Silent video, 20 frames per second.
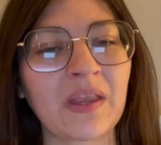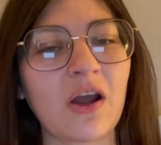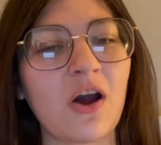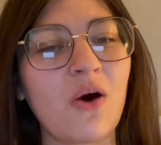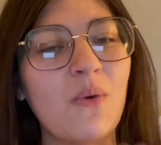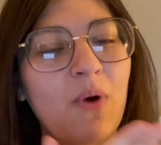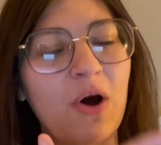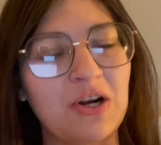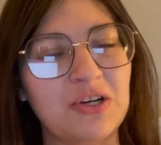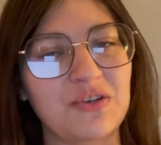A
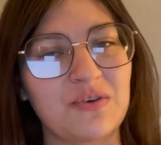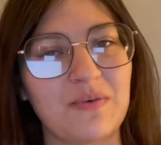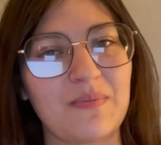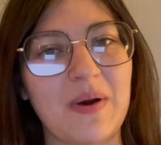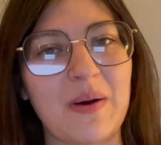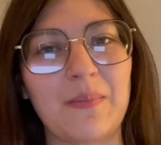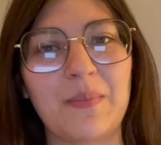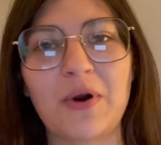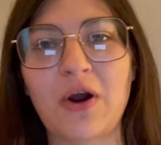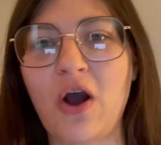Walk to
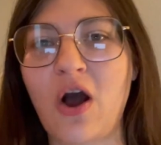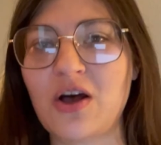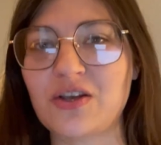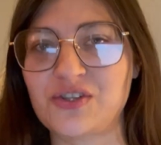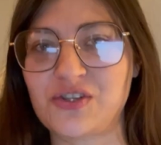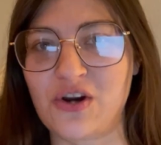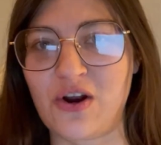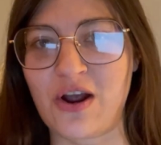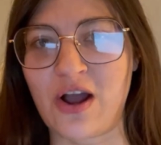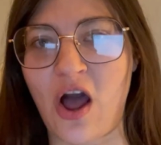Remember
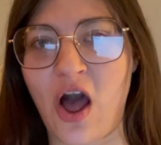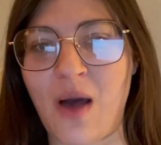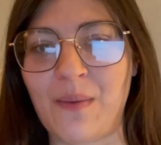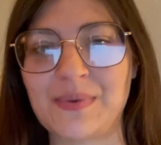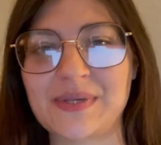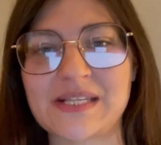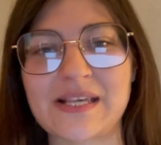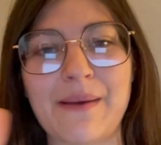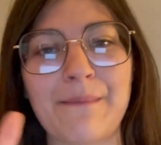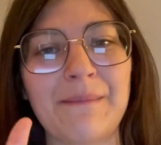starring
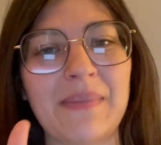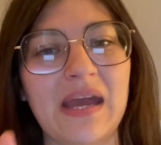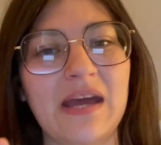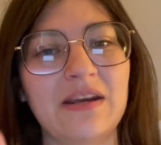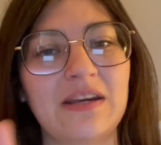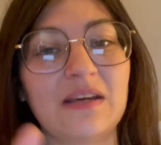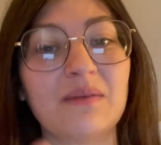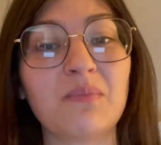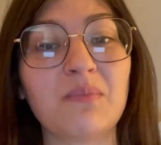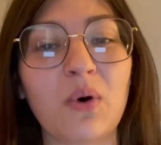opposite
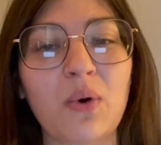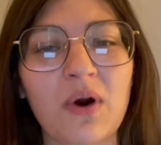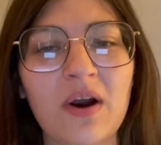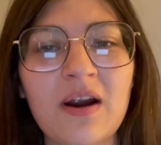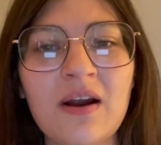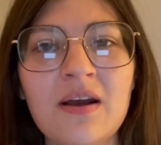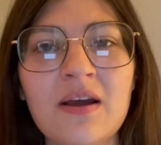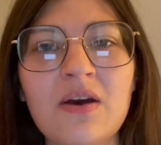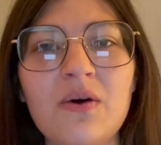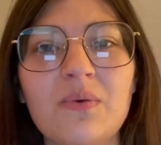Mandy Moore,
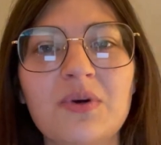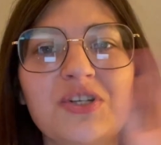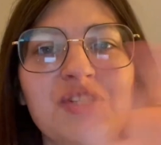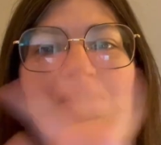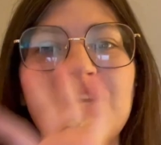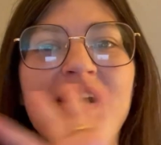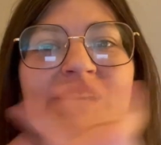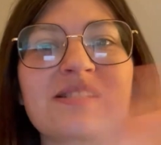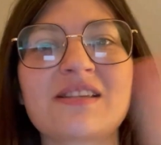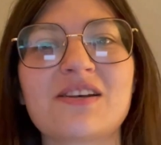which
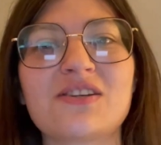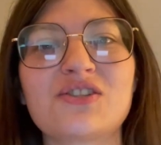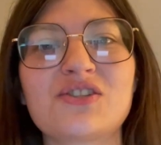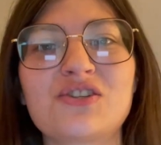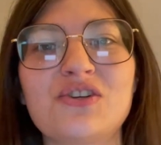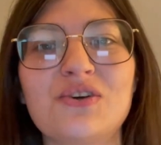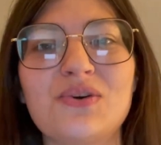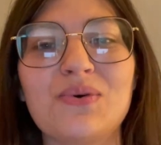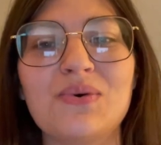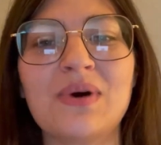takes us
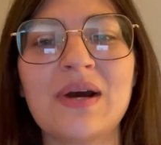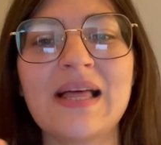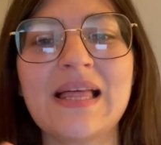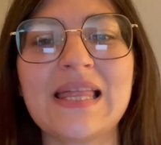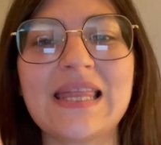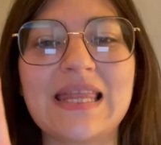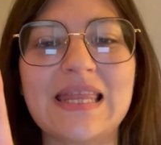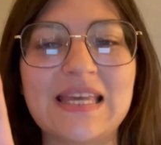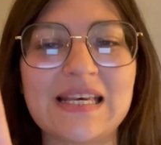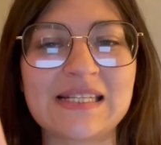to
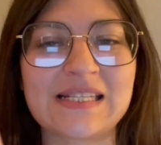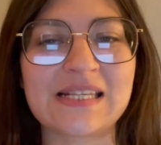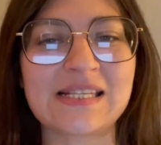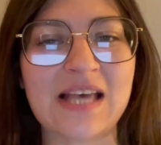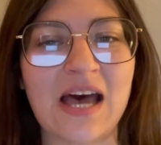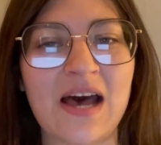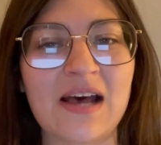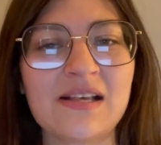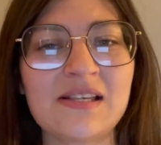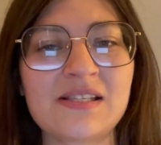This Is
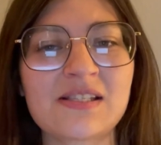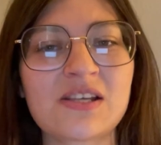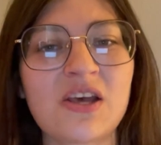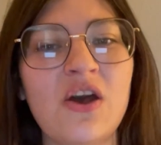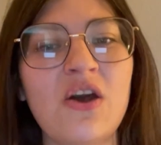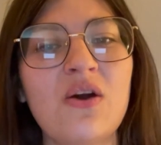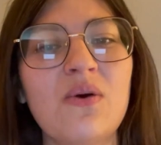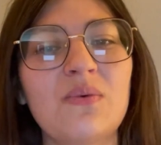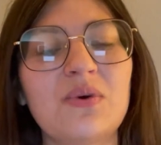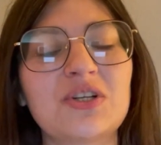Us,
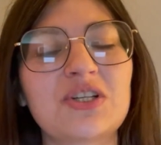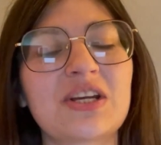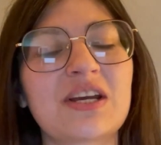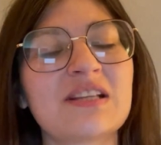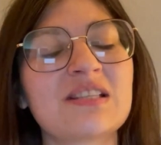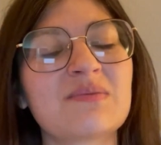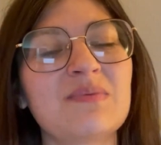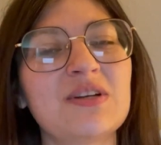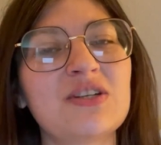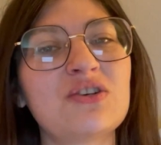which
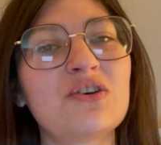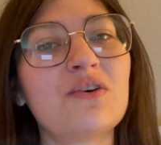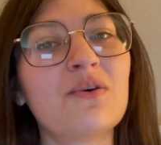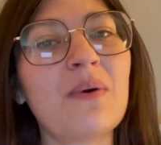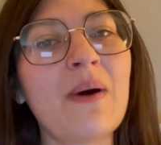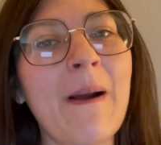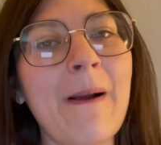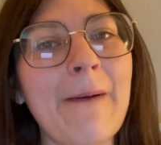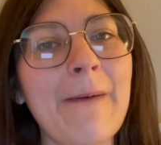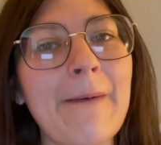gets me to